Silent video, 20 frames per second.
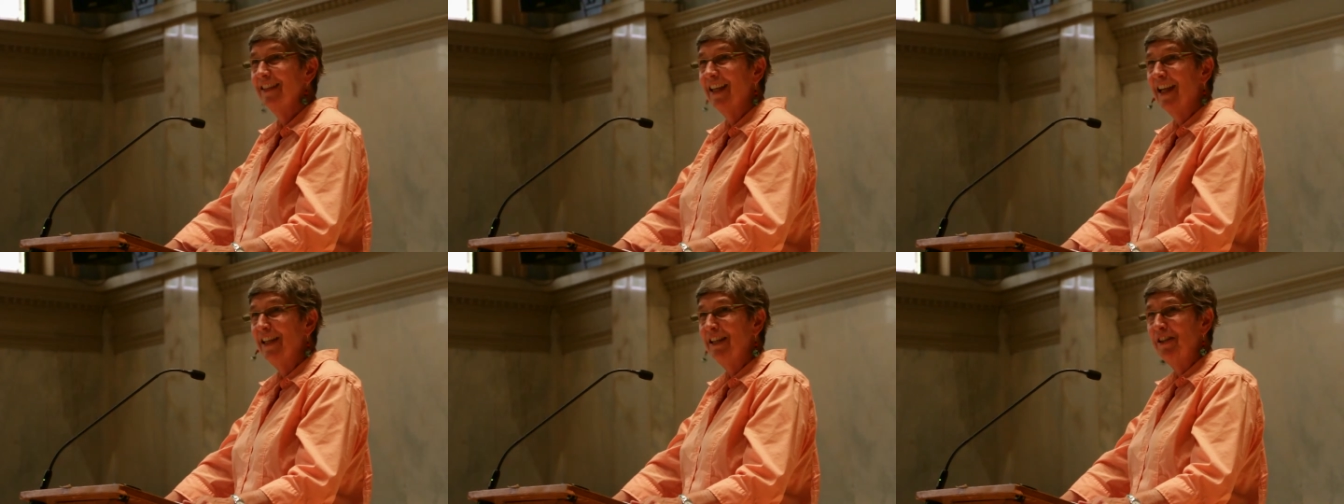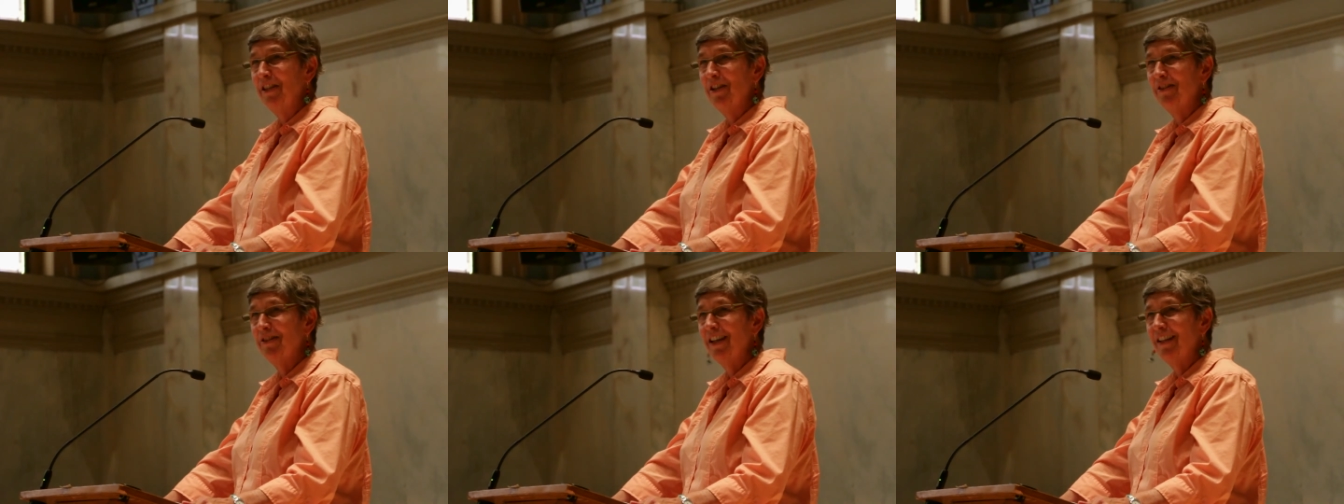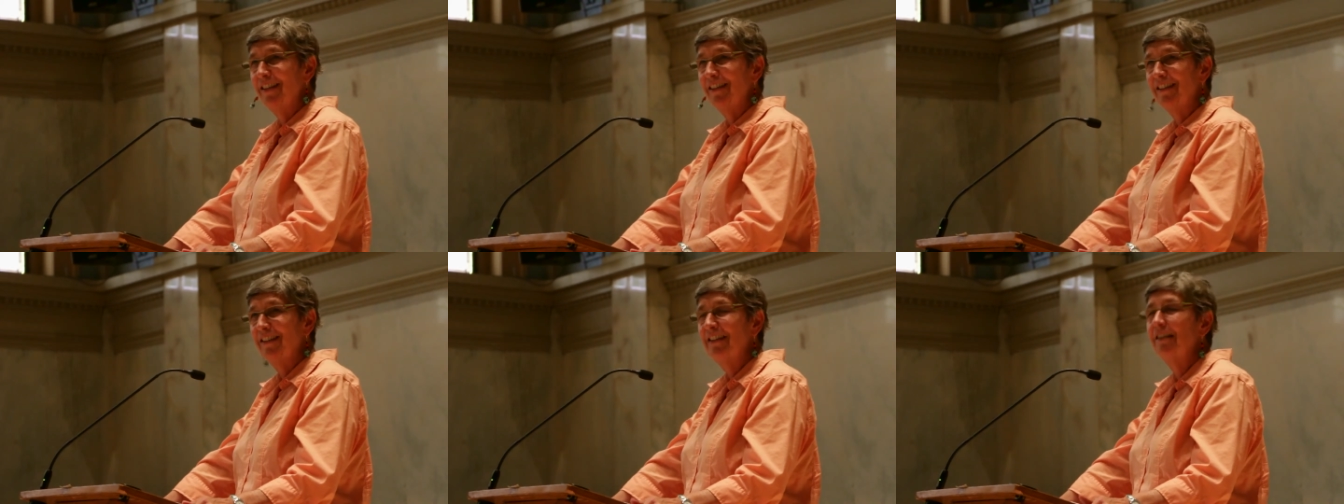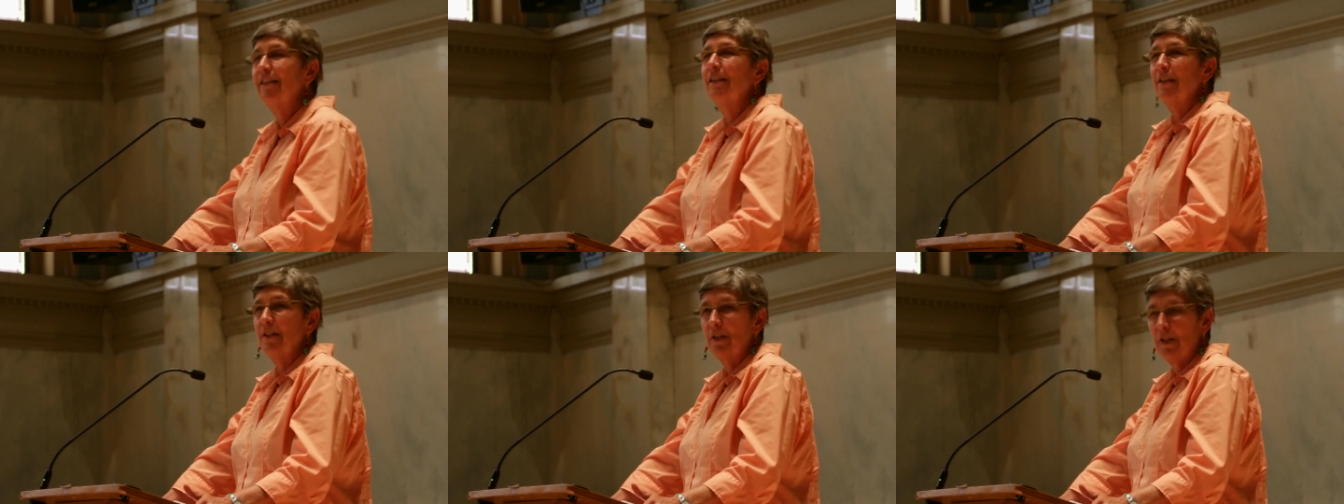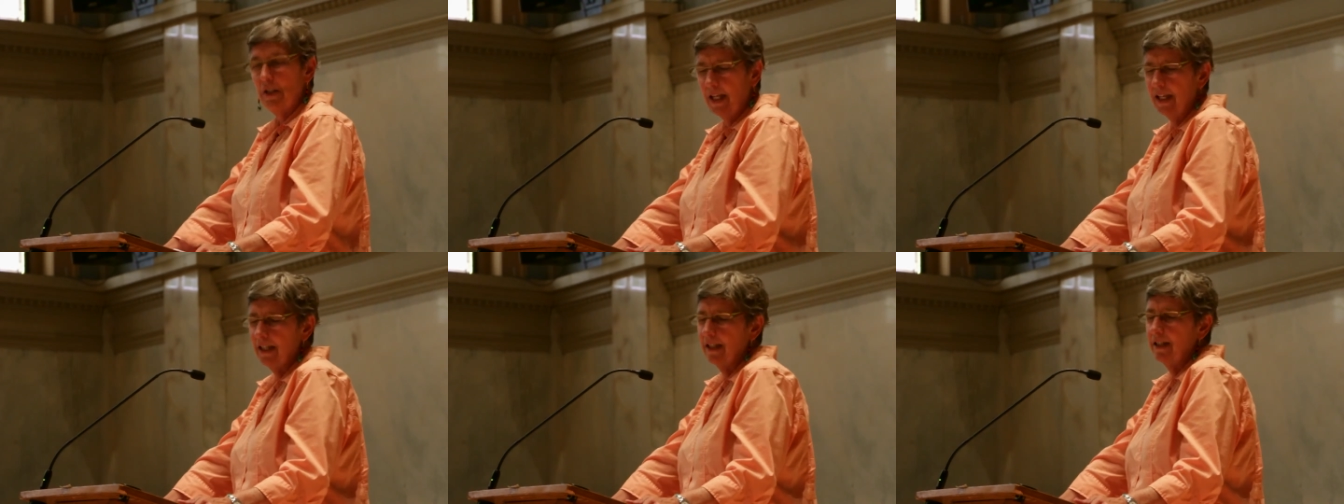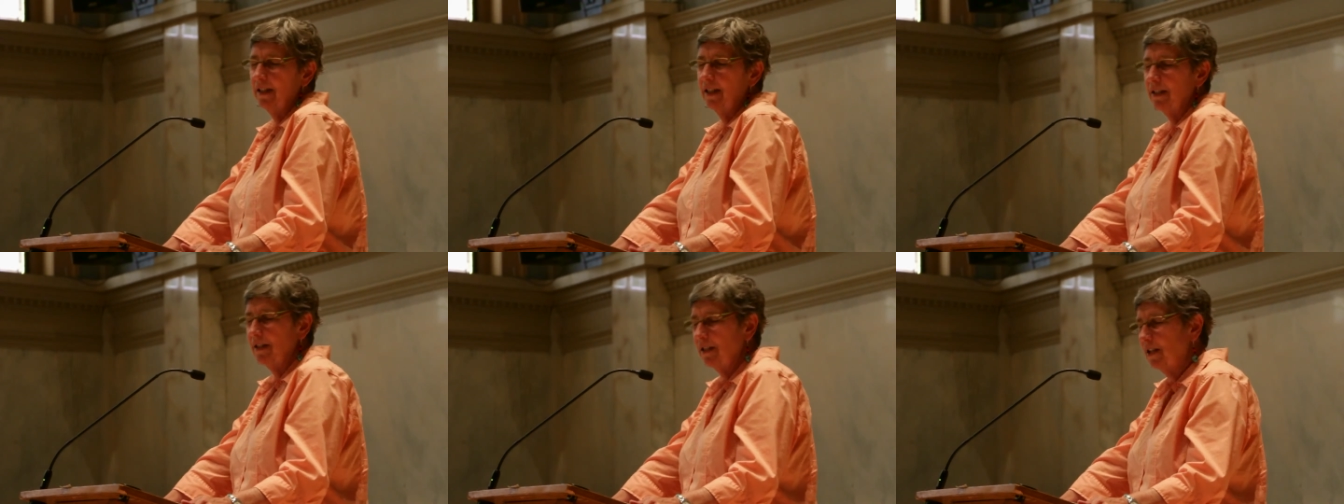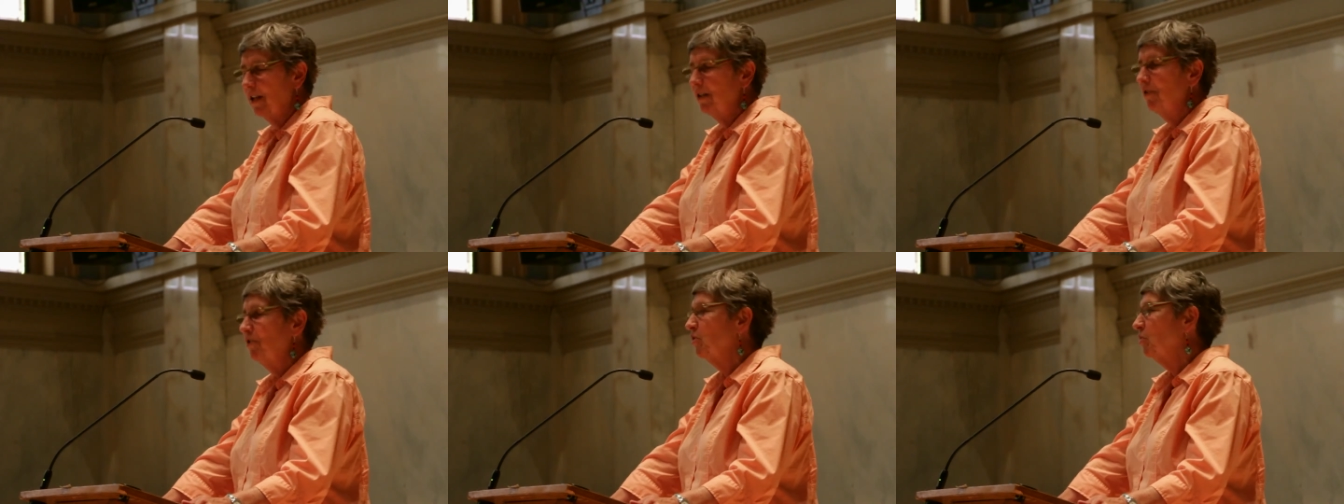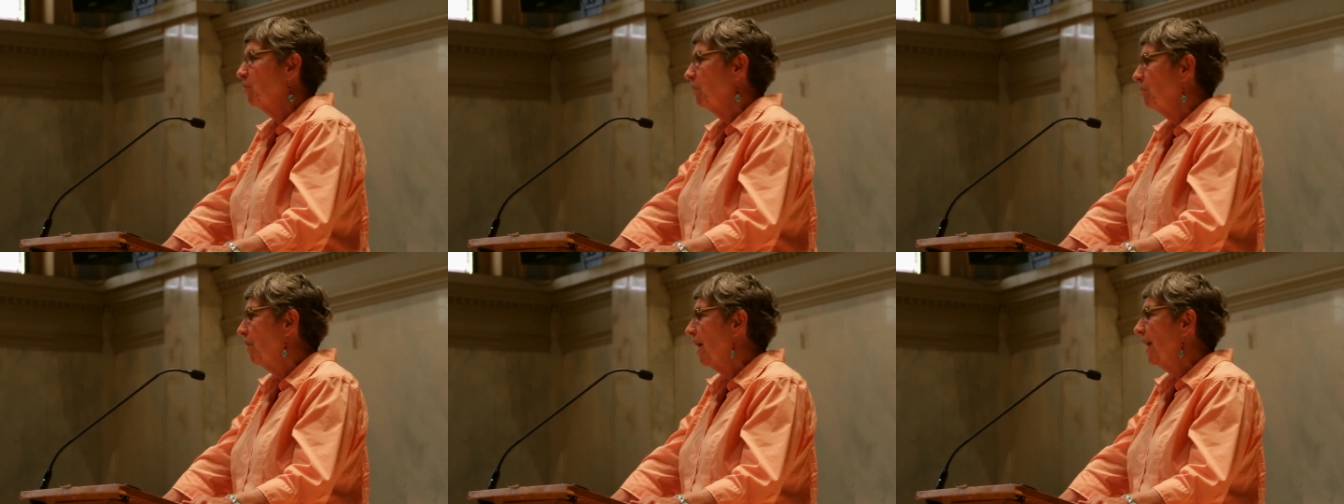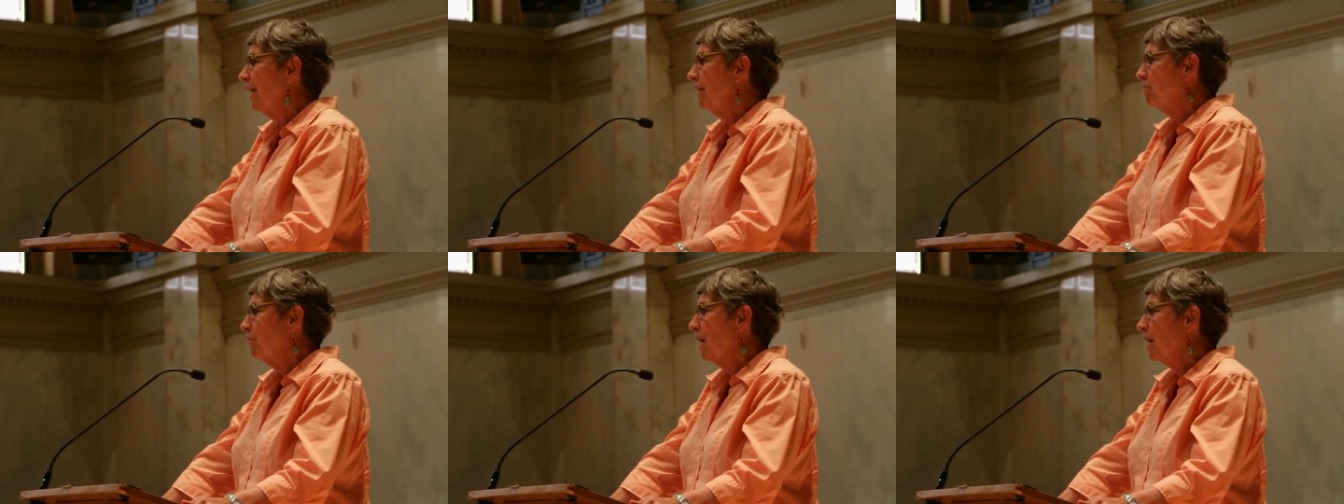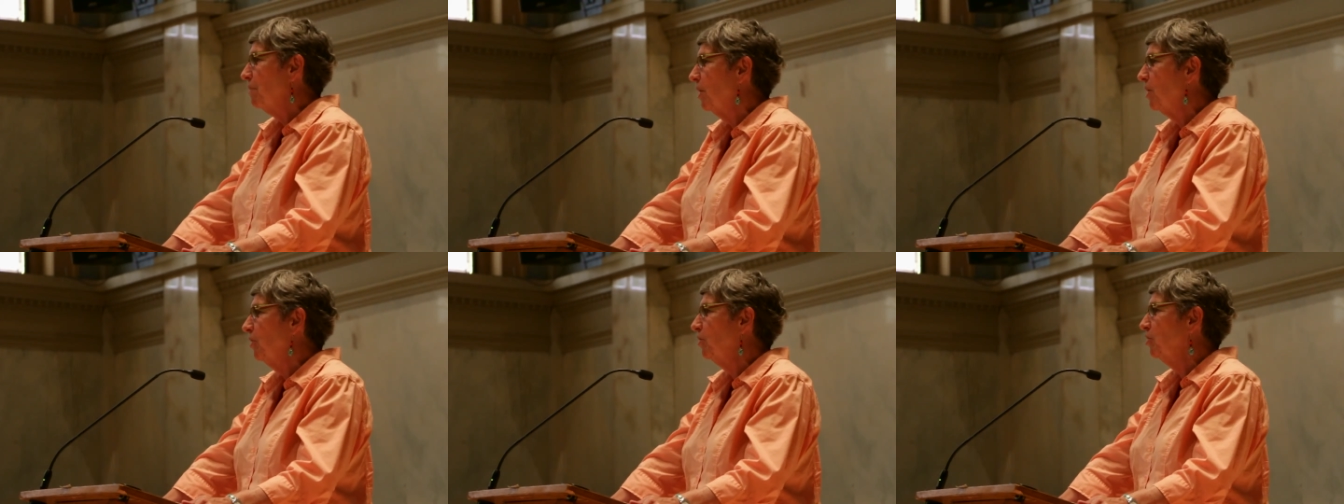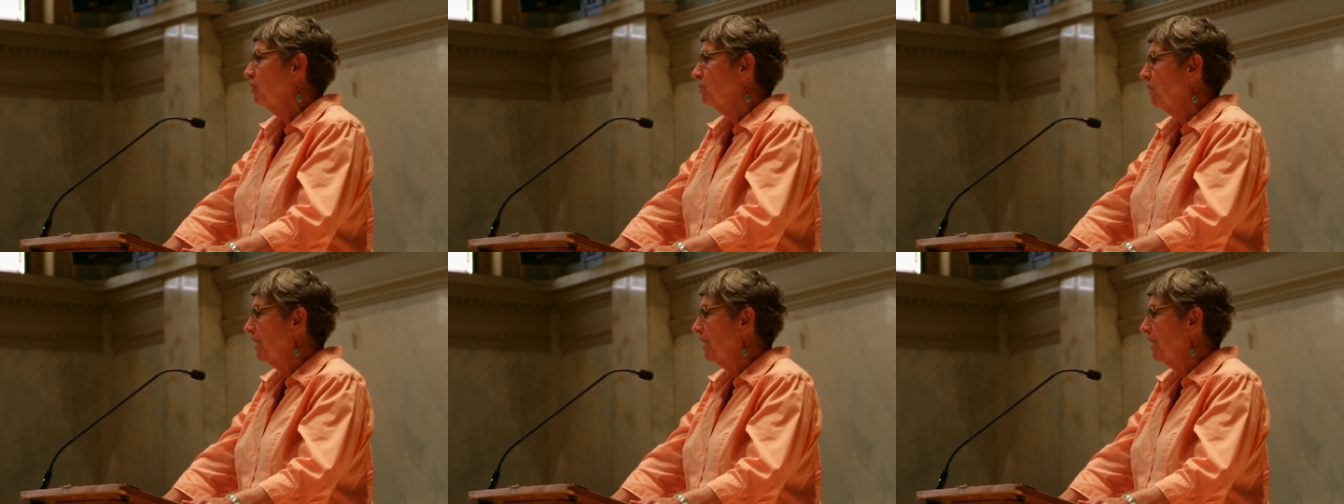Can you do it? Sticks and stones will break my bones,